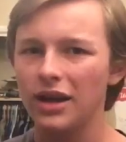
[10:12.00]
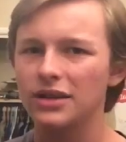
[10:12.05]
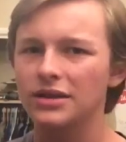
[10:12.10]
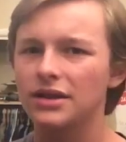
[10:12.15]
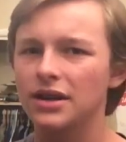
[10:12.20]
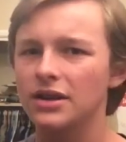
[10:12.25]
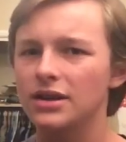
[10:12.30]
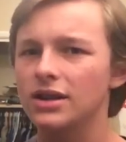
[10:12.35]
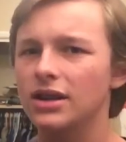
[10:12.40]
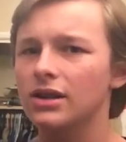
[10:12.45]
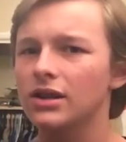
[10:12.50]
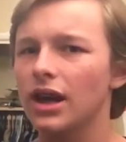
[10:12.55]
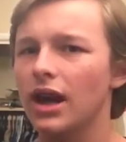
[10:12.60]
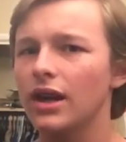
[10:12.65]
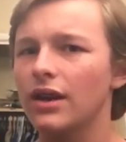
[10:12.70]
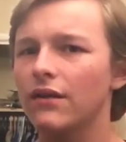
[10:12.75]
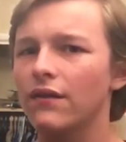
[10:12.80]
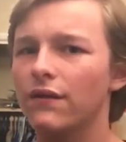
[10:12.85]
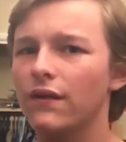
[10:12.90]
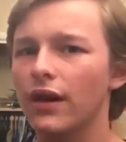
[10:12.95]
there's a
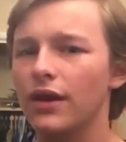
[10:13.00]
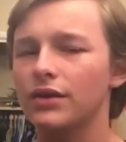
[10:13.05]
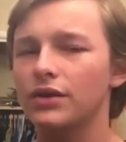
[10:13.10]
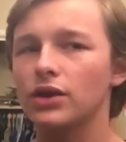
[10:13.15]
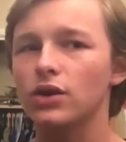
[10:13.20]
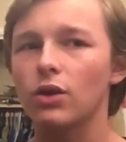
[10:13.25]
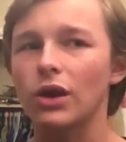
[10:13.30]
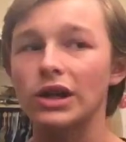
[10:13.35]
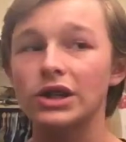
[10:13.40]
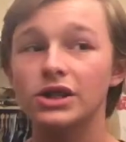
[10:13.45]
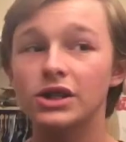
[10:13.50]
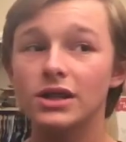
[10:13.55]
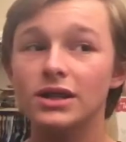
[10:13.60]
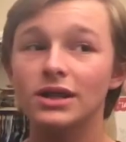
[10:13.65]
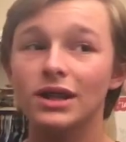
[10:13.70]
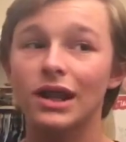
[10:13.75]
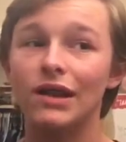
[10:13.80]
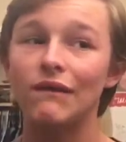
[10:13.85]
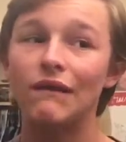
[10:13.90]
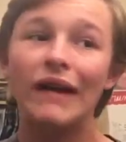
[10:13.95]
lot of other questions
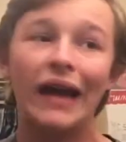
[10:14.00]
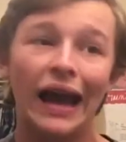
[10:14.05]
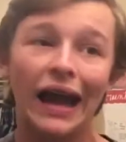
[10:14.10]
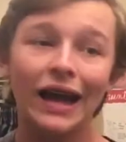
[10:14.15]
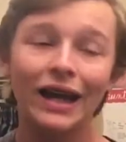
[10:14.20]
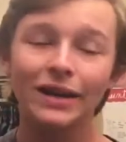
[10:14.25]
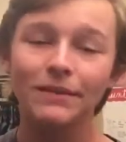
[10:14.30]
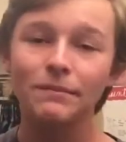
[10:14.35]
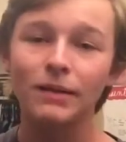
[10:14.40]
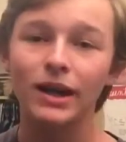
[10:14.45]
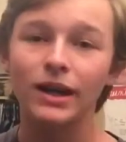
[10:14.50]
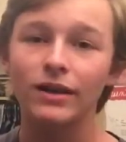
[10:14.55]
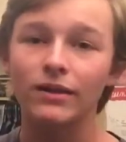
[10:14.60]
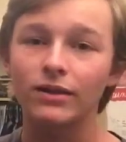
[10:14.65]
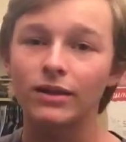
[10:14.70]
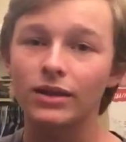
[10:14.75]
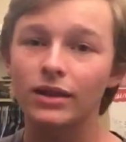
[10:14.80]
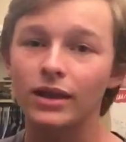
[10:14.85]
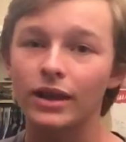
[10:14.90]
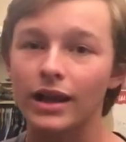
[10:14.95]
that I've had in
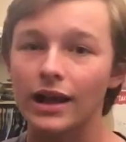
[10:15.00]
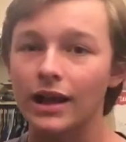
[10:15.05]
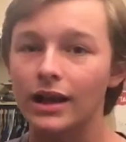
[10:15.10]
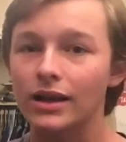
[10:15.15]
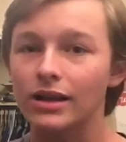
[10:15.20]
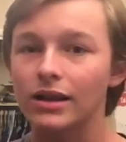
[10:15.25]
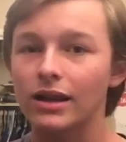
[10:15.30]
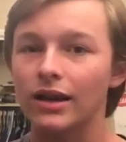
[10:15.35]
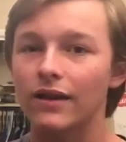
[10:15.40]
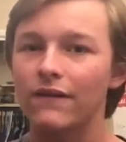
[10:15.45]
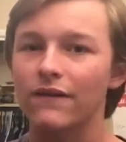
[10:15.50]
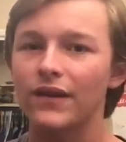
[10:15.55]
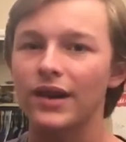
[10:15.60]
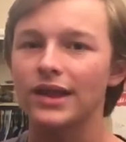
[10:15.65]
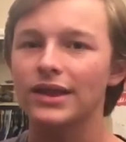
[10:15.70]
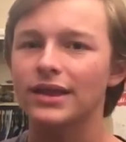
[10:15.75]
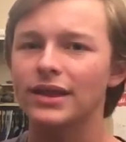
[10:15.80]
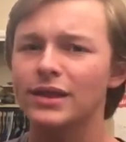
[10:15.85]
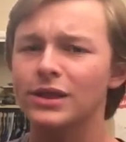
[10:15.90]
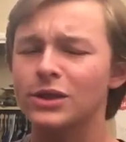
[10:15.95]
my kind of, like,
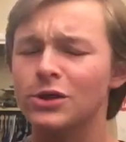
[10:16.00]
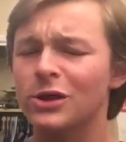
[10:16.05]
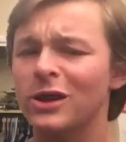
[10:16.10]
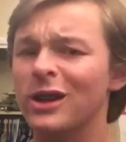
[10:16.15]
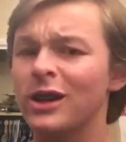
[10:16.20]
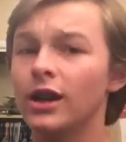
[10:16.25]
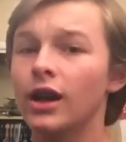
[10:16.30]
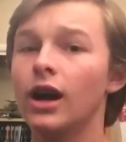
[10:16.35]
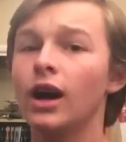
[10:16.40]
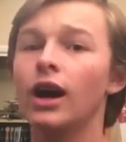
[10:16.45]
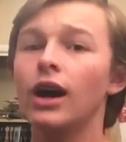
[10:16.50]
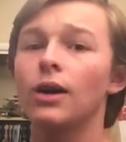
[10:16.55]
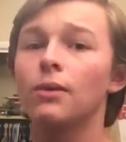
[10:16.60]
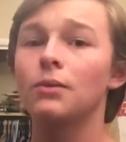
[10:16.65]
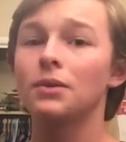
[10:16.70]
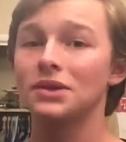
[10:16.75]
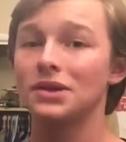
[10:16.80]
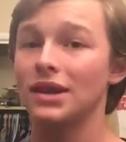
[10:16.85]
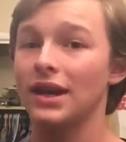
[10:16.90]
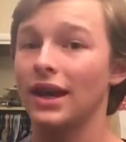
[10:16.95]
faith history
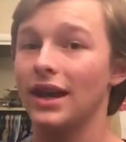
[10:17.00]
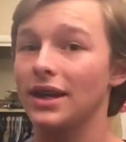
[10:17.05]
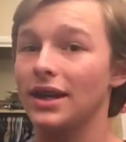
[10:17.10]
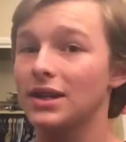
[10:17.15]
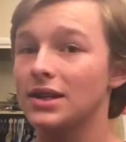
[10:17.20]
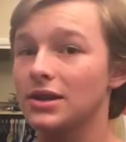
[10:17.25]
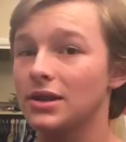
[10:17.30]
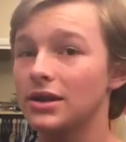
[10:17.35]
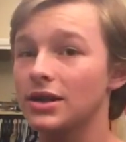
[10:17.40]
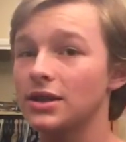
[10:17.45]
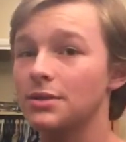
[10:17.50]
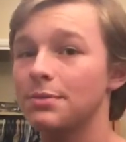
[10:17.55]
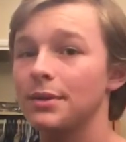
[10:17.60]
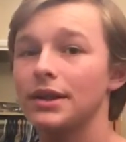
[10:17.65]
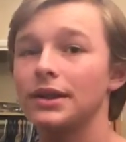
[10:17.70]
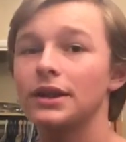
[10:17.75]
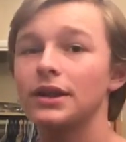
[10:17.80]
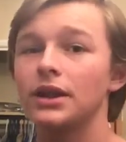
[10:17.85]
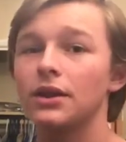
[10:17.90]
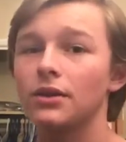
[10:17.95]
where the answer has
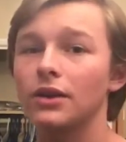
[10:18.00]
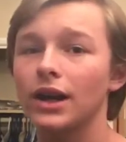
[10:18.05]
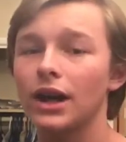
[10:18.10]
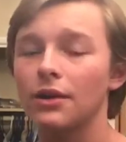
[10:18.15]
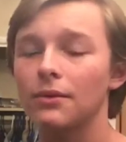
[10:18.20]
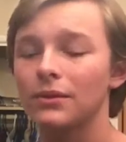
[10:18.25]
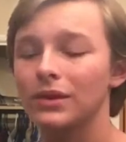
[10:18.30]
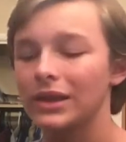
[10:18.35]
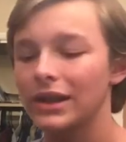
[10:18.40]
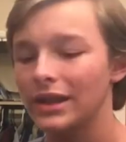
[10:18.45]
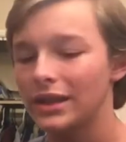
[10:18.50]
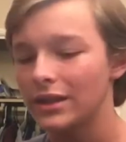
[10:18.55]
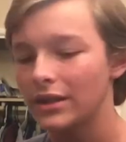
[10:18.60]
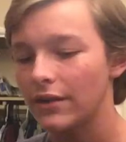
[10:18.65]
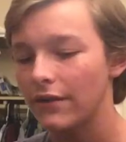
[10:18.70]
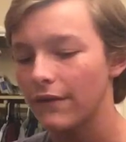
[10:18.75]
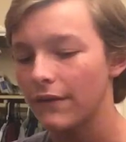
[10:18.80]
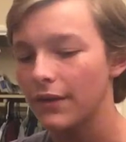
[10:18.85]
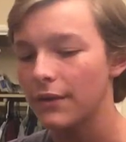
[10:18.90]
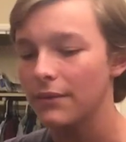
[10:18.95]
been, you know, kind of related
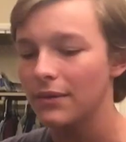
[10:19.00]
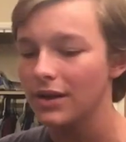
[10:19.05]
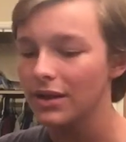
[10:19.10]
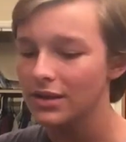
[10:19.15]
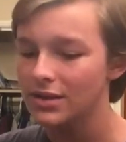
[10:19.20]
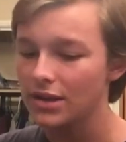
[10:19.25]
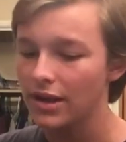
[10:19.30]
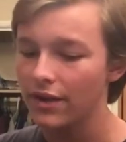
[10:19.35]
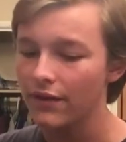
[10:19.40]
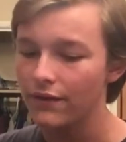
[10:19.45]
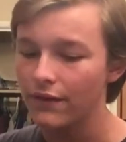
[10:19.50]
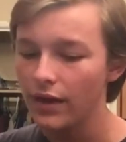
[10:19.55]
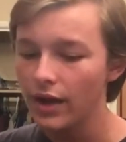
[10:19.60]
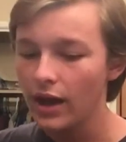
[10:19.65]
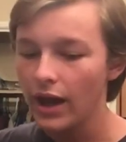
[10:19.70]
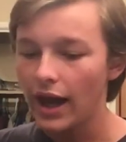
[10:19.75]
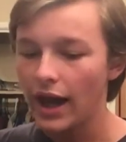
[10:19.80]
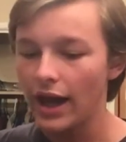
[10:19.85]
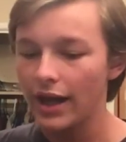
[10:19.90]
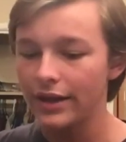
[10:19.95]
to free will. So, I've
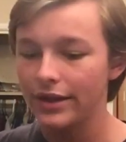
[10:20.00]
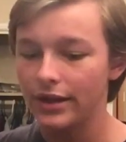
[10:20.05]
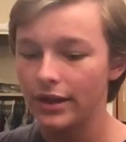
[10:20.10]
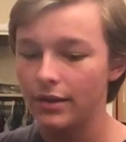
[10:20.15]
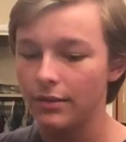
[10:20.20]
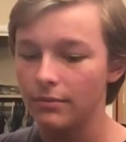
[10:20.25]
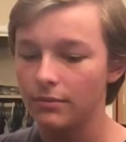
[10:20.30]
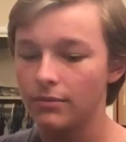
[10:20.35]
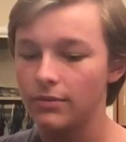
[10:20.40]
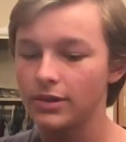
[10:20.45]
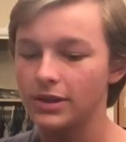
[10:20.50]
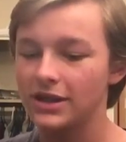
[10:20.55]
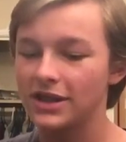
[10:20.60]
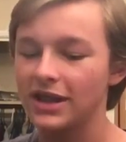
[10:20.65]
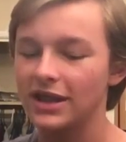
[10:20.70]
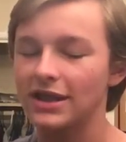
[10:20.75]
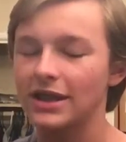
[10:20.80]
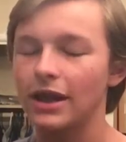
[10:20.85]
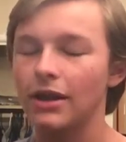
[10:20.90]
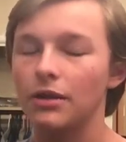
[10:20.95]
had to
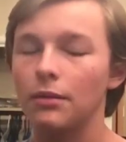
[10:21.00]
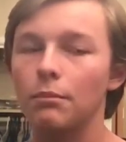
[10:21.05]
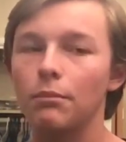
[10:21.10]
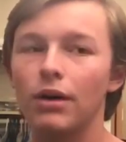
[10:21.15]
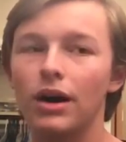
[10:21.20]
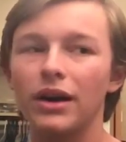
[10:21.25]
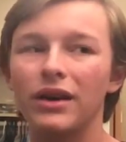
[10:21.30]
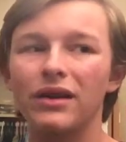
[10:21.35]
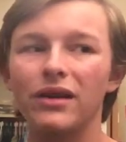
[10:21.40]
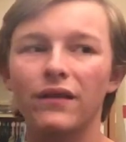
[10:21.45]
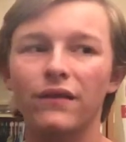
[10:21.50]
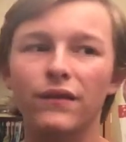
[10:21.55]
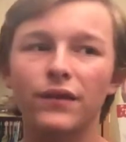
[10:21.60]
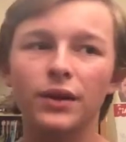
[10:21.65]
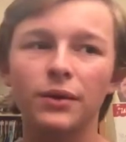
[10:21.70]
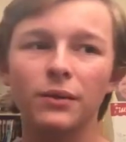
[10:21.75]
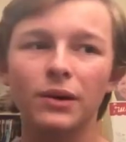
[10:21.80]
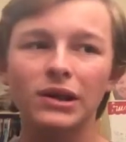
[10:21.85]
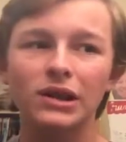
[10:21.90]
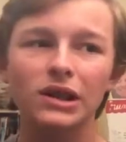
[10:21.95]
sit down and ponder
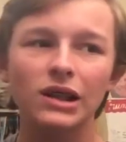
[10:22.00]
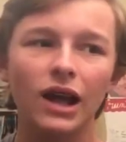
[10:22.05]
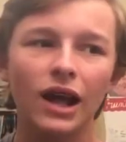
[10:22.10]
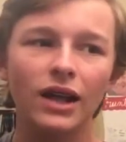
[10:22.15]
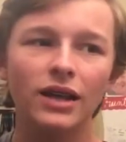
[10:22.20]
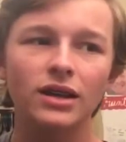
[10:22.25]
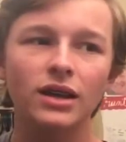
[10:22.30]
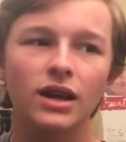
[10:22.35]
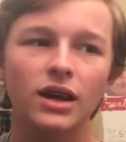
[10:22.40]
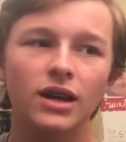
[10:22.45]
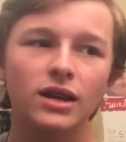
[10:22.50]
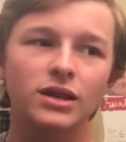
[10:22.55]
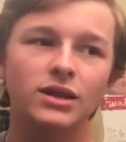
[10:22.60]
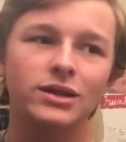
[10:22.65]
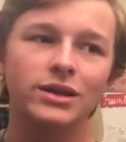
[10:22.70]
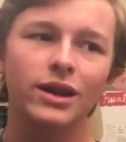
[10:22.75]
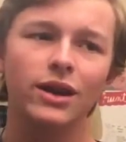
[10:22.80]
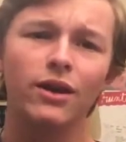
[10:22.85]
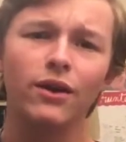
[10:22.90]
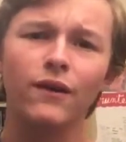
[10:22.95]
free will a lot.
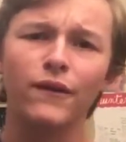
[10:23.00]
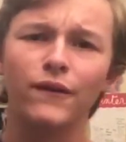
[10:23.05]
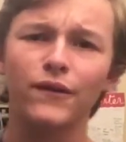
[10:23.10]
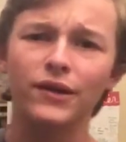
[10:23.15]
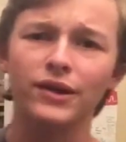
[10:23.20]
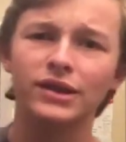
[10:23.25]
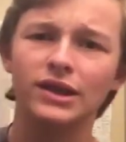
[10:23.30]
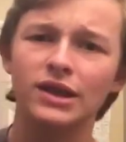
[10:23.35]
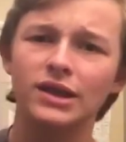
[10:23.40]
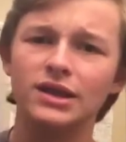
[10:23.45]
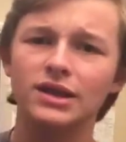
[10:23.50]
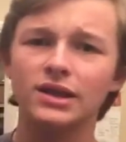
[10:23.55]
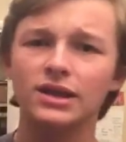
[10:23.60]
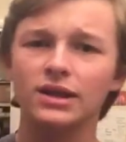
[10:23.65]
So, for a